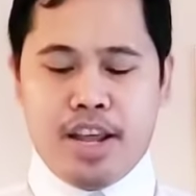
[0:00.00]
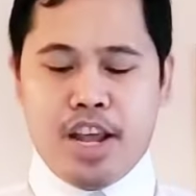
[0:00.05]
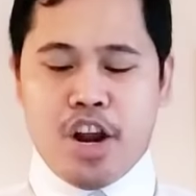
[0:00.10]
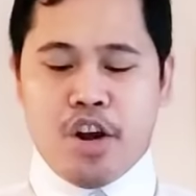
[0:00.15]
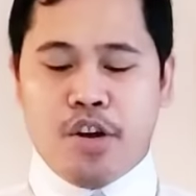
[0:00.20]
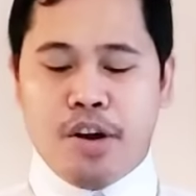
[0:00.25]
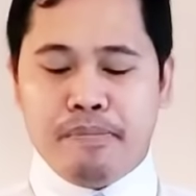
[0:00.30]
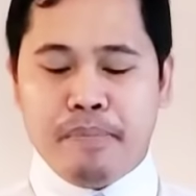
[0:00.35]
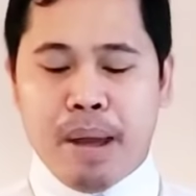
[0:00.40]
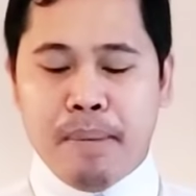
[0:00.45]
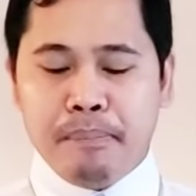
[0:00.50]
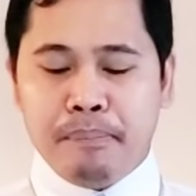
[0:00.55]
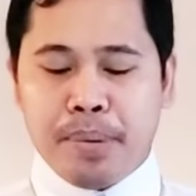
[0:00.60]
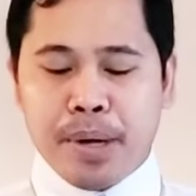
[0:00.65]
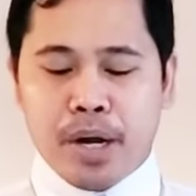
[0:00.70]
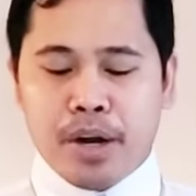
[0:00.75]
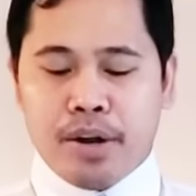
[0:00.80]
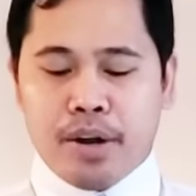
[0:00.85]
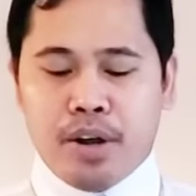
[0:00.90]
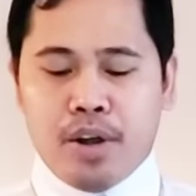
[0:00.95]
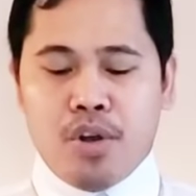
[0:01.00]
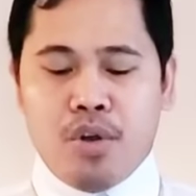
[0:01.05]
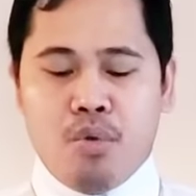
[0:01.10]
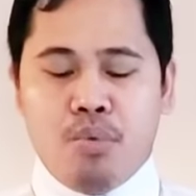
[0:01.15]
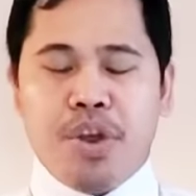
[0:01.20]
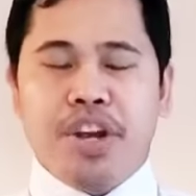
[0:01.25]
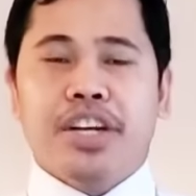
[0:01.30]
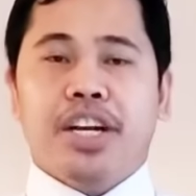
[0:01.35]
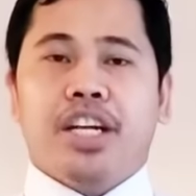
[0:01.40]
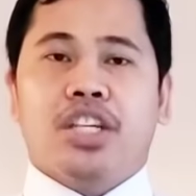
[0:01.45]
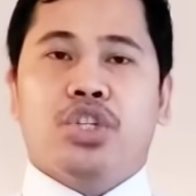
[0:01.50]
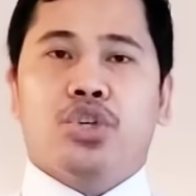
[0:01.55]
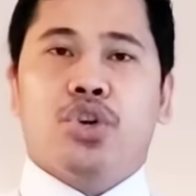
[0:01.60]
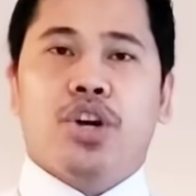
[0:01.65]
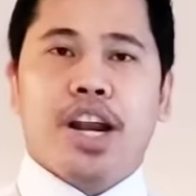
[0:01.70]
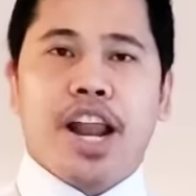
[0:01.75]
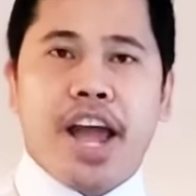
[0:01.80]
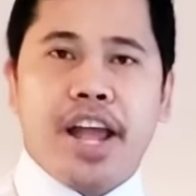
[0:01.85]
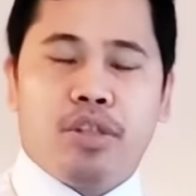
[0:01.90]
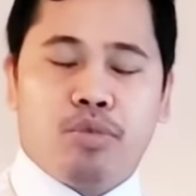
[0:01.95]
Remember when the
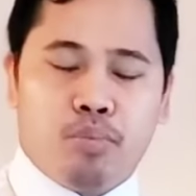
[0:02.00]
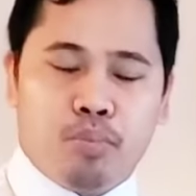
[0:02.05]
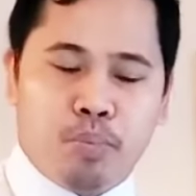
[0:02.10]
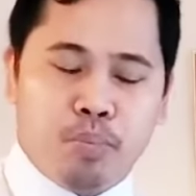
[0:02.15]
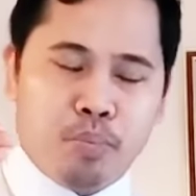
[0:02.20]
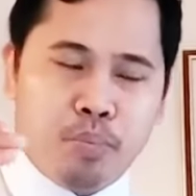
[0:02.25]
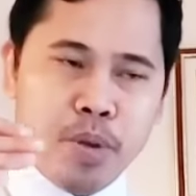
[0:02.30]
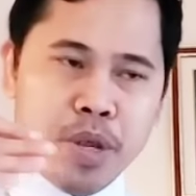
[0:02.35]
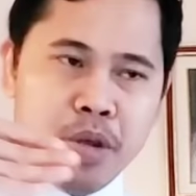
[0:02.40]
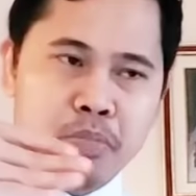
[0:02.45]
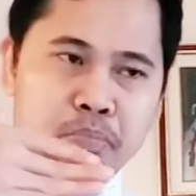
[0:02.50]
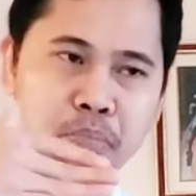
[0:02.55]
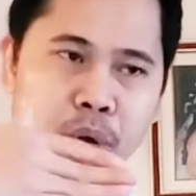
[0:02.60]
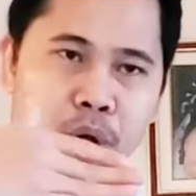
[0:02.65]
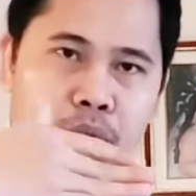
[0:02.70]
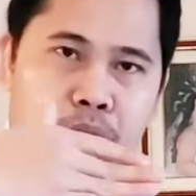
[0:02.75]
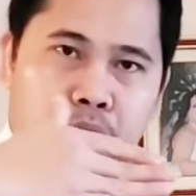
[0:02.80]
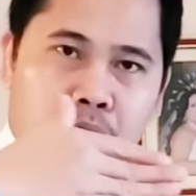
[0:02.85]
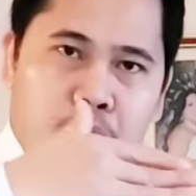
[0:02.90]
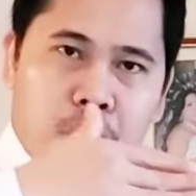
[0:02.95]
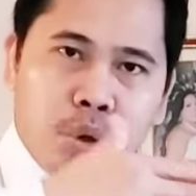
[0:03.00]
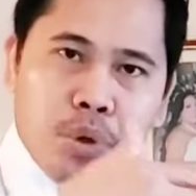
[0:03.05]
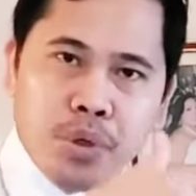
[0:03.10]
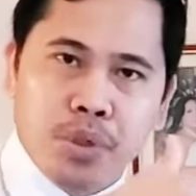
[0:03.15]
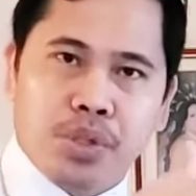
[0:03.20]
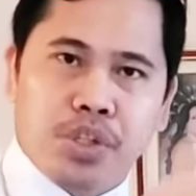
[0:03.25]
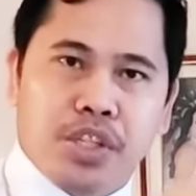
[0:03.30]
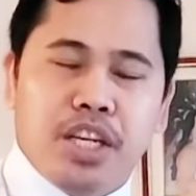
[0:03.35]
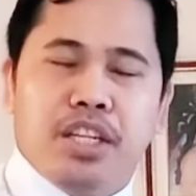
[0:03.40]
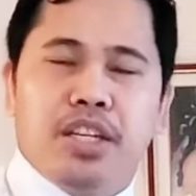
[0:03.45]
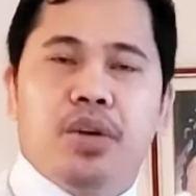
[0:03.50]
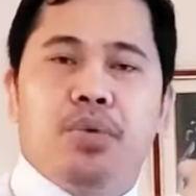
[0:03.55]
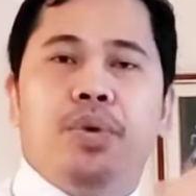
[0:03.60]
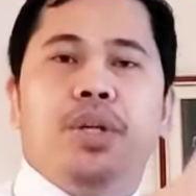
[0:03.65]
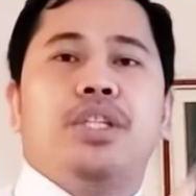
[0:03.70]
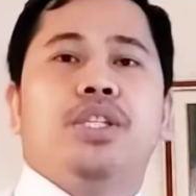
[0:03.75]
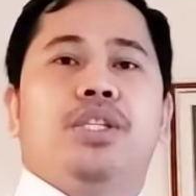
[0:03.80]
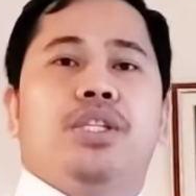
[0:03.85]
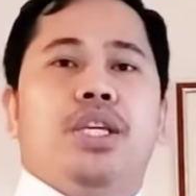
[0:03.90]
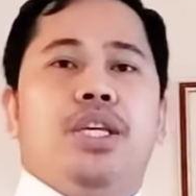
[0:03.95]
Israelite people cruised in the
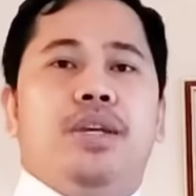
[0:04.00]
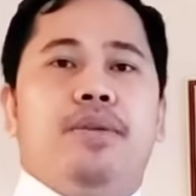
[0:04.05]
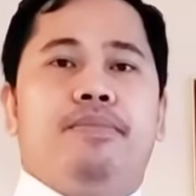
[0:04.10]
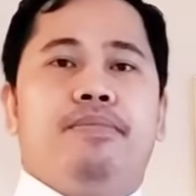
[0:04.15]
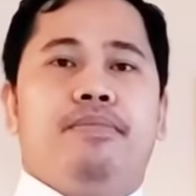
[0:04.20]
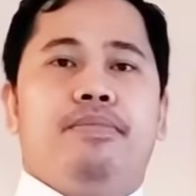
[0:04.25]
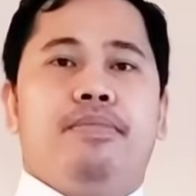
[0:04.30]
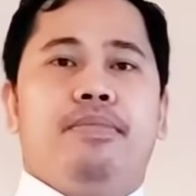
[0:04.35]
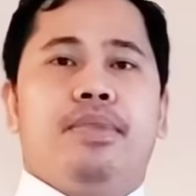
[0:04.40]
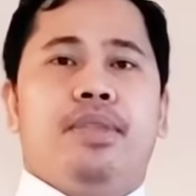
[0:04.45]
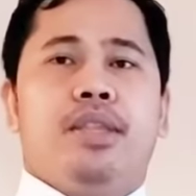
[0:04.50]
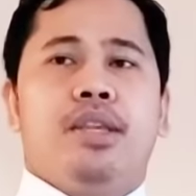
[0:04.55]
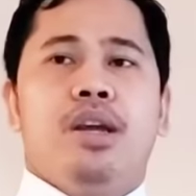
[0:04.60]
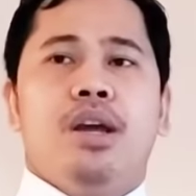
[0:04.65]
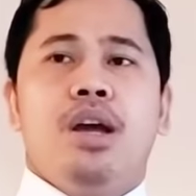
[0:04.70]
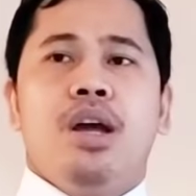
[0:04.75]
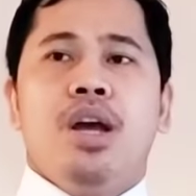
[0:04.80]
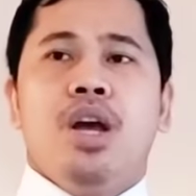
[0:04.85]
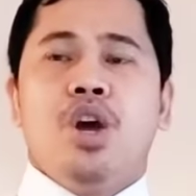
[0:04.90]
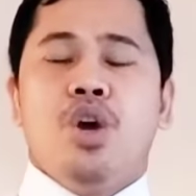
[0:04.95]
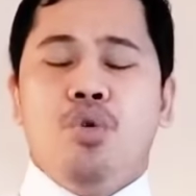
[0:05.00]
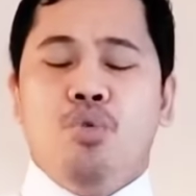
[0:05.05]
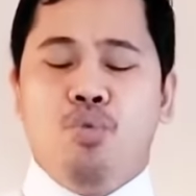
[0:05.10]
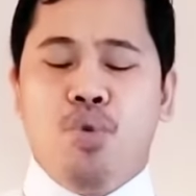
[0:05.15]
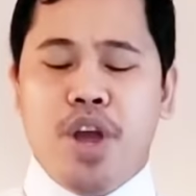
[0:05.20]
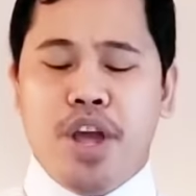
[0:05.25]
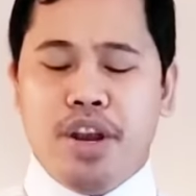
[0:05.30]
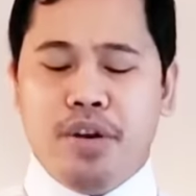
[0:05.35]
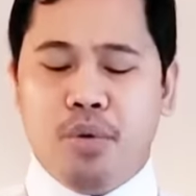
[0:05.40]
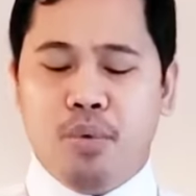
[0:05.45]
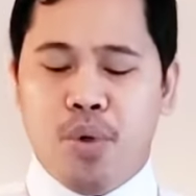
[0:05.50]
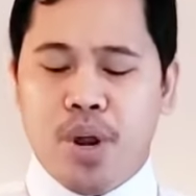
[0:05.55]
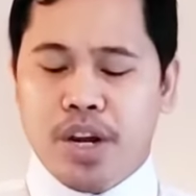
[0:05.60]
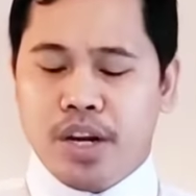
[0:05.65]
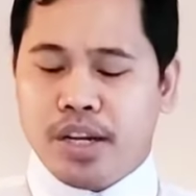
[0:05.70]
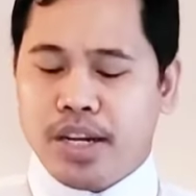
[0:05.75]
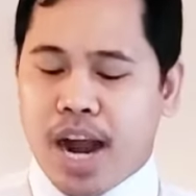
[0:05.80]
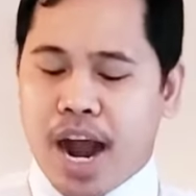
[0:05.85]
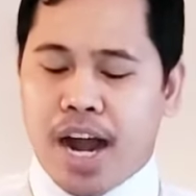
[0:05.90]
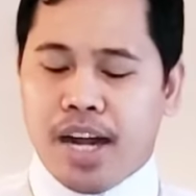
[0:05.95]
Red Sea. When, when
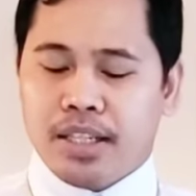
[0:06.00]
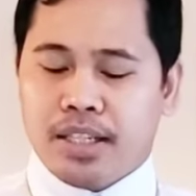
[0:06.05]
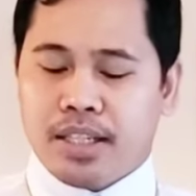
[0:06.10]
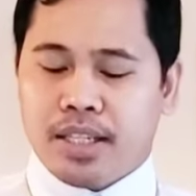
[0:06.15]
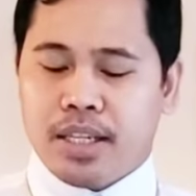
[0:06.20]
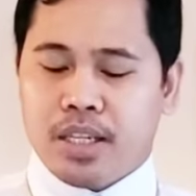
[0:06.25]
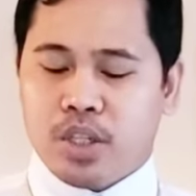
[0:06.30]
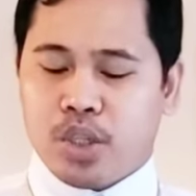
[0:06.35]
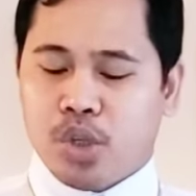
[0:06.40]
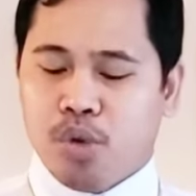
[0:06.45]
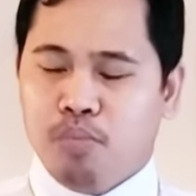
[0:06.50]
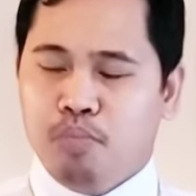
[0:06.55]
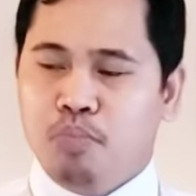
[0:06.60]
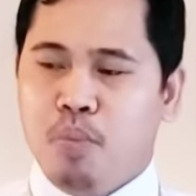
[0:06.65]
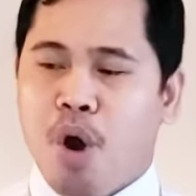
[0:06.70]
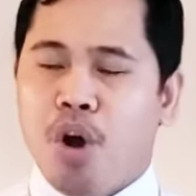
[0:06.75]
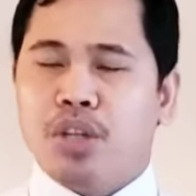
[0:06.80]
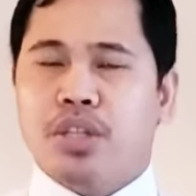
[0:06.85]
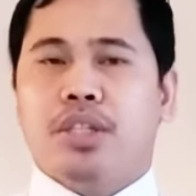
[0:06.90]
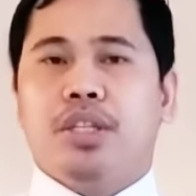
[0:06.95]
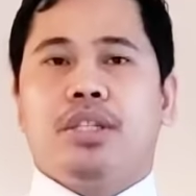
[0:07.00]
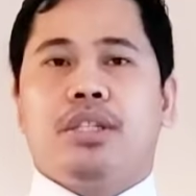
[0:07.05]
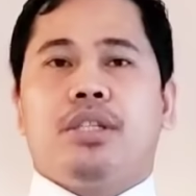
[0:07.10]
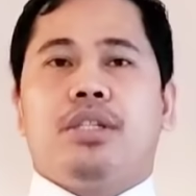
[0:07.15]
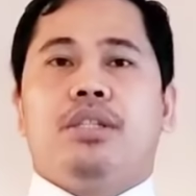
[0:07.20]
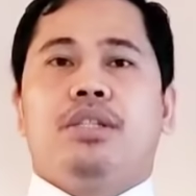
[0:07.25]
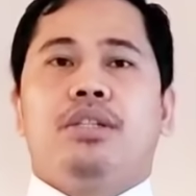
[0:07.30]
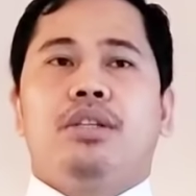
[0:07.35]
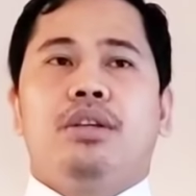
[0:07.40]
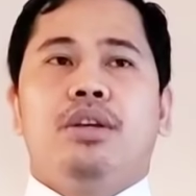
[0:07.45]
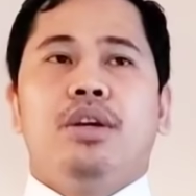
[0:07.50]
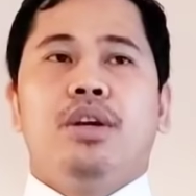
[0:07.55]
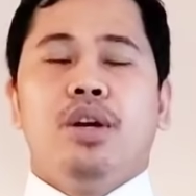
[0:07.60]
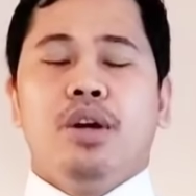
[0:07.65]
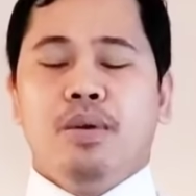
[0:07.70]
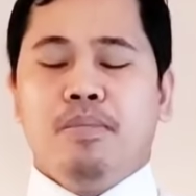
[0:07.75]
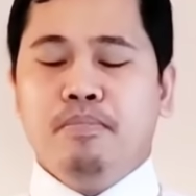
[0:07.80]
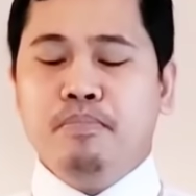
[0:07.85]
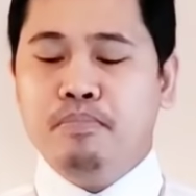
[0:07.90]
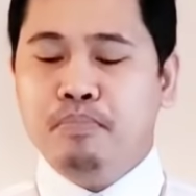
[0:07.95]
God says to Moses,
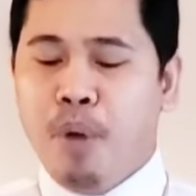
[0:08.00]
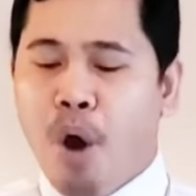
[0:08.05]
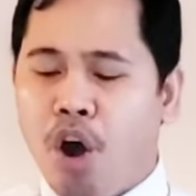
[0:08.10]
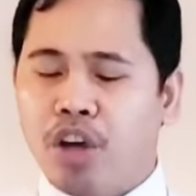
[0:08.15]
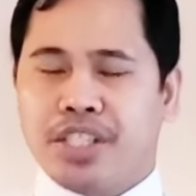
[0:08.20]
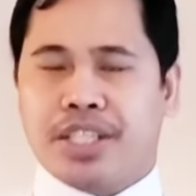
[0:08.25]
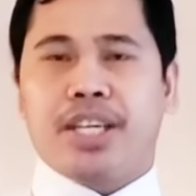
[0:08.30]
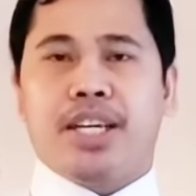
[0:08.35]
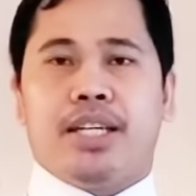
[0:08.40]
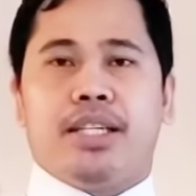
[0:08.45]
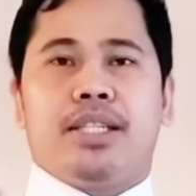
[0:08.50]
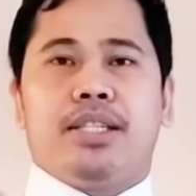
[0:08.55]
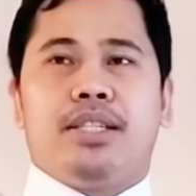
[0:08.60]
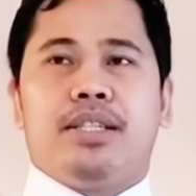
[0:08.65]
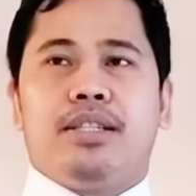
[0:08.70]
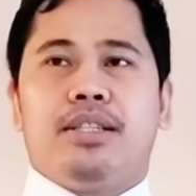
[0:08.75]
Moses,